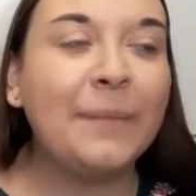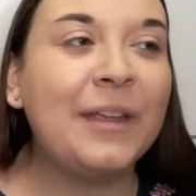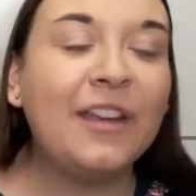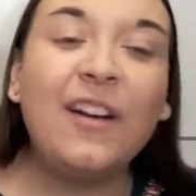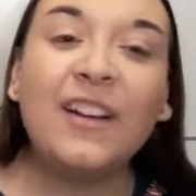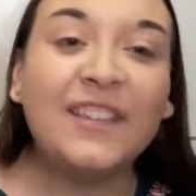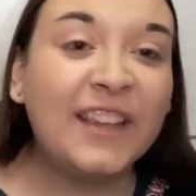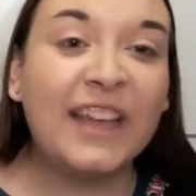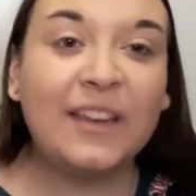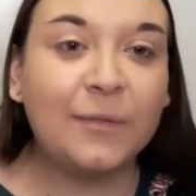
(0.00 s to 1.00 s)
I mean, you can't
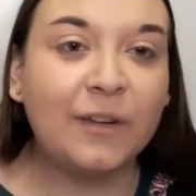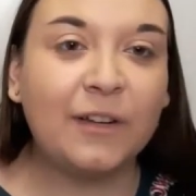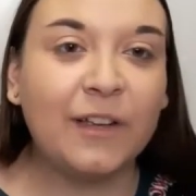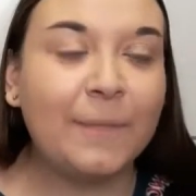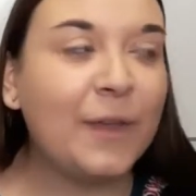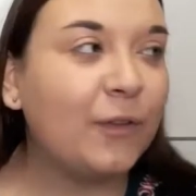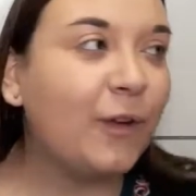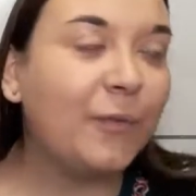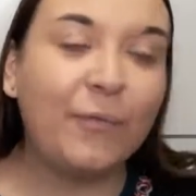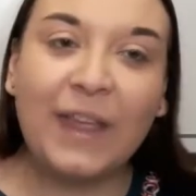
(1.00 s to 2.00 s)
see anything on it, it's
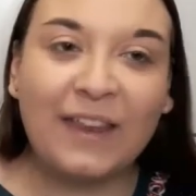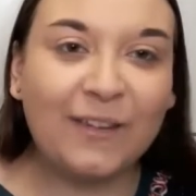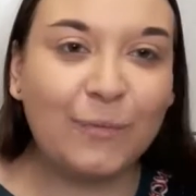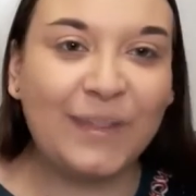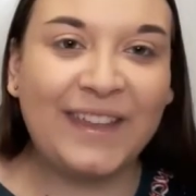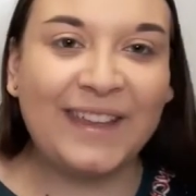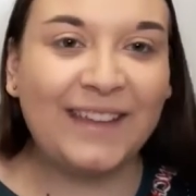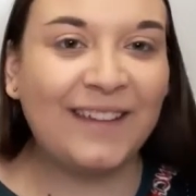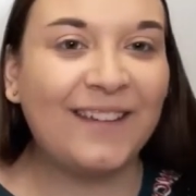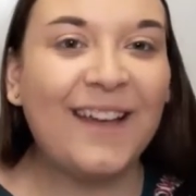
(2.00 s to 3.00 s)
all faded with the
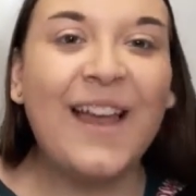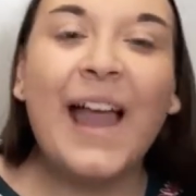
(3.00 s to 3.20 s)
ink,